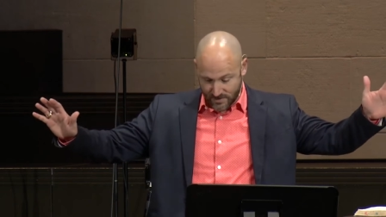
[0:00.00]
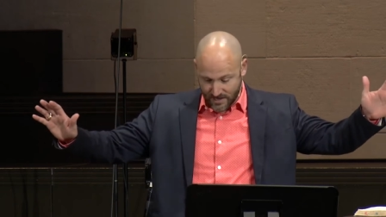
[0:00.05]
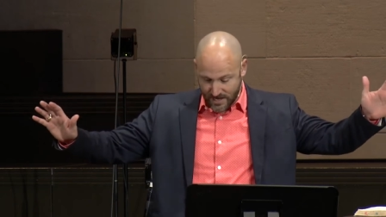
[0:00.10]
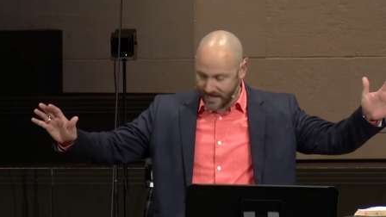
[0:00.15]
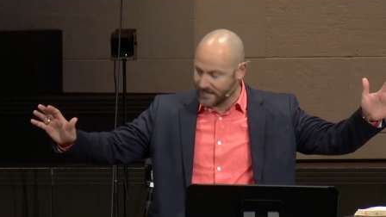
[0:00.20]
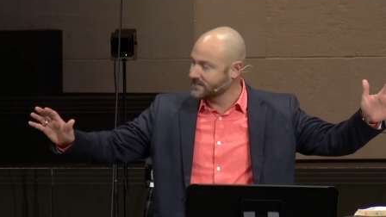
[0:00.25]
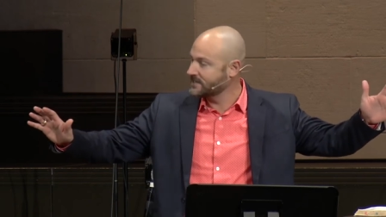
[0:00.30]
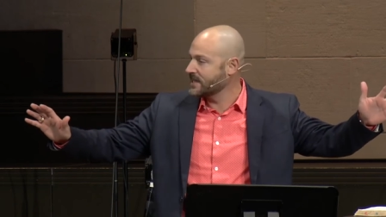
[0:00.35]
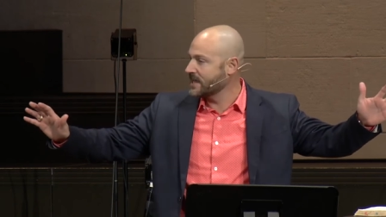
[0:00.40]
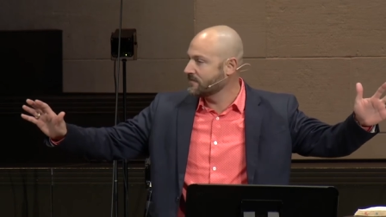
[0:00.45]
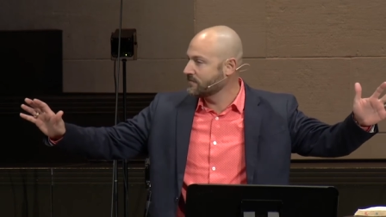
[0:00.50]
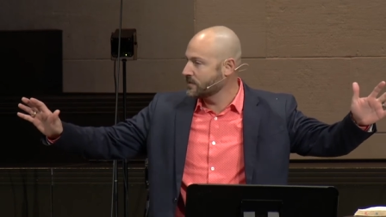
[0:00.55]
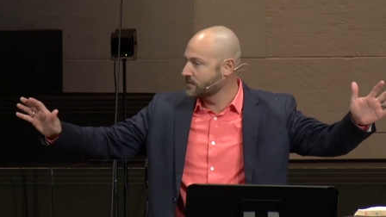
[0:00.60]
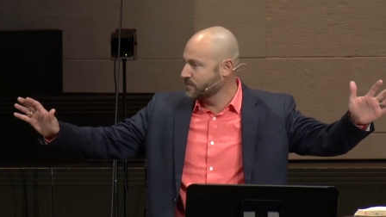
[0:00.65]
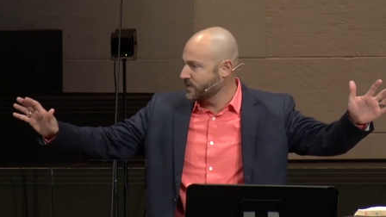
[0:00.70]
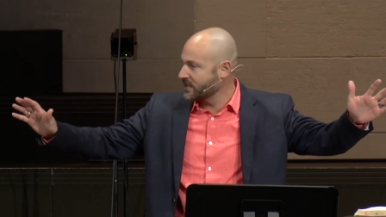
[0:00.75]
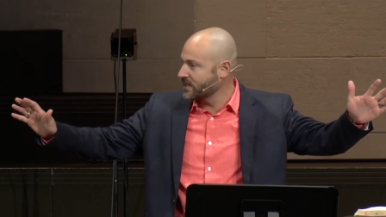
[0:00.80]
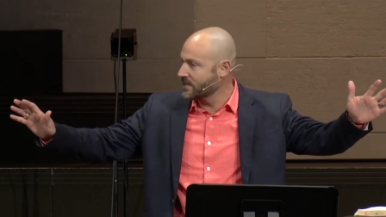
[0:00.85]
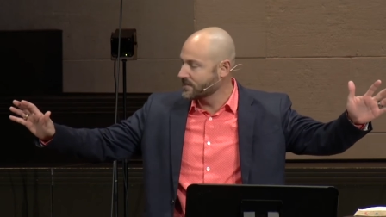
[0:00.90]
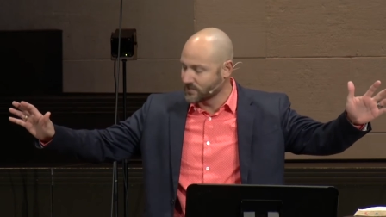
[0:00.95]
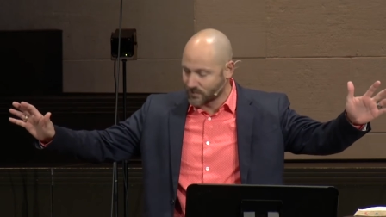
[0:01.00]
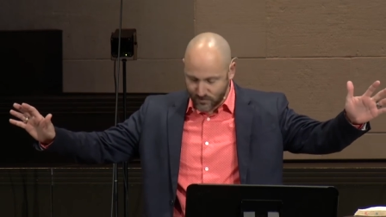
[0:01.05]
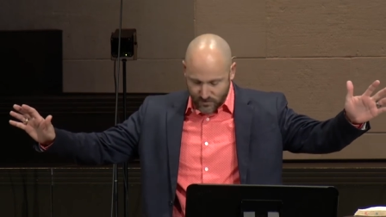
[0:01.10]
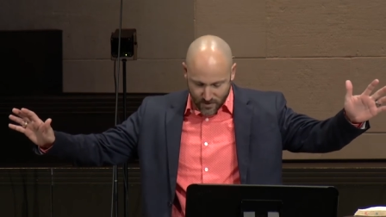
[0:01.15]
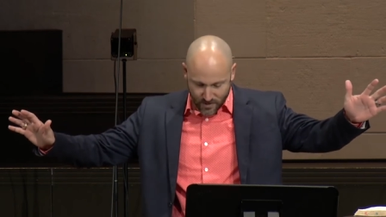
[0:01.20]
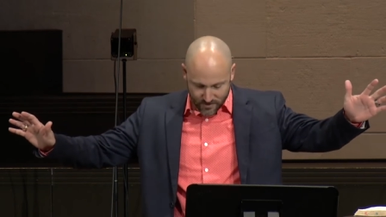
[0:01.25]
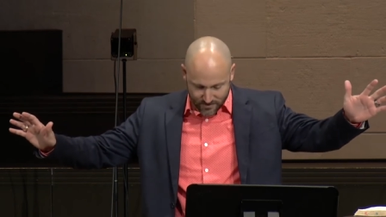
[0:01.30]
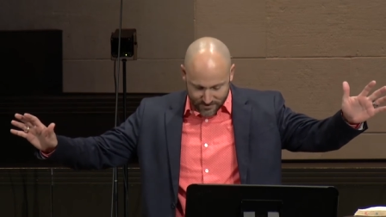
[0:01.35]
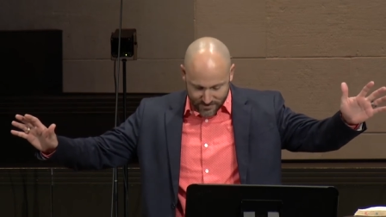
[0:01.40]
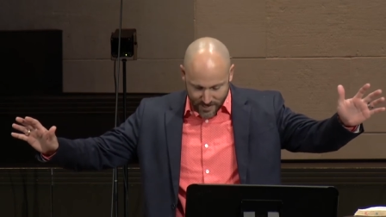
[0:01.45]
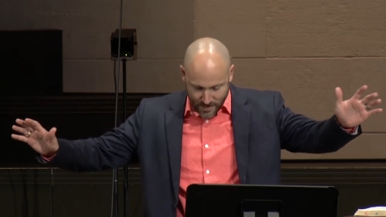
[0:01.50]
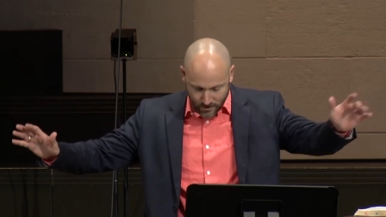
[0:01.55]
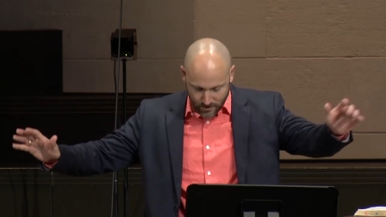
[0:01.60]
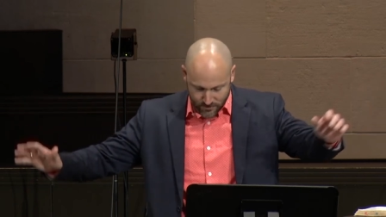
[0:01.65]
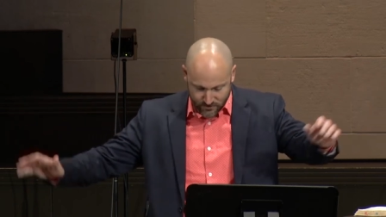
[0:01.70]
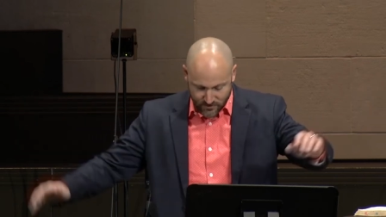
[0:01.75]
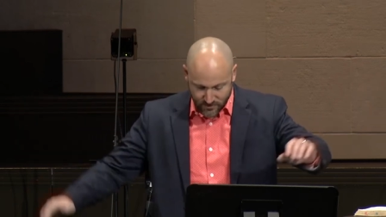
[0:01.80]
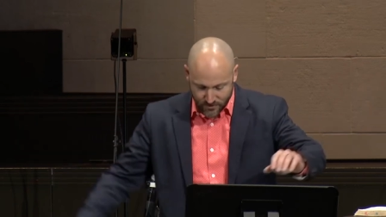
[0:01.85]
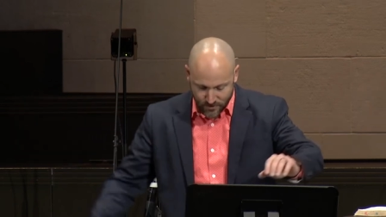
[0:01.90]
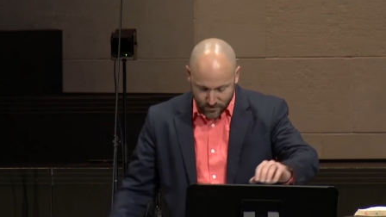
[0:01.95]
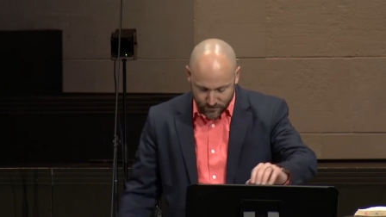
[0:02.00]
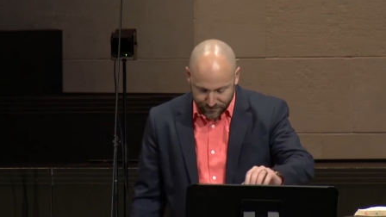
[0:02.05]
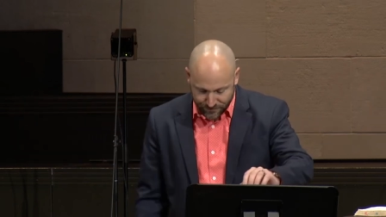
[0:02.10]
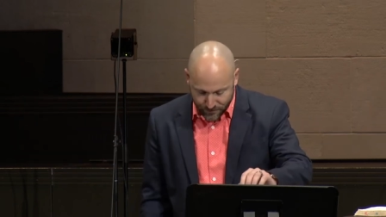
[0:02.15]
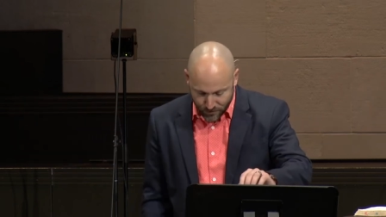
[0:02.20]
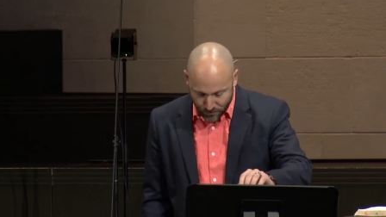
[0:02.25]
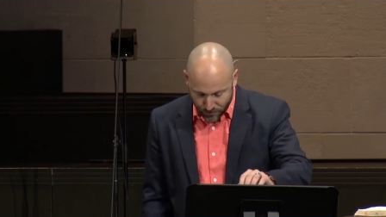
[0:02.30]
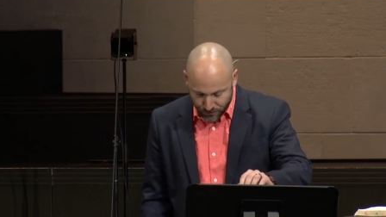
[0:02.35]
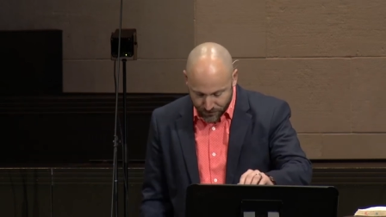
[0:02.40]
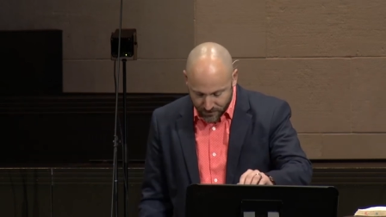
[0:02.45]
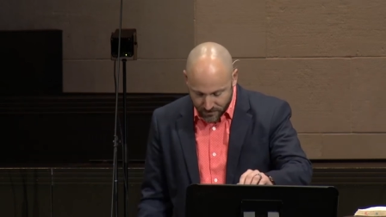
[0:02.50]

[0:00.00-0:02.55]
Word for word: as David begins to tell us and unfold.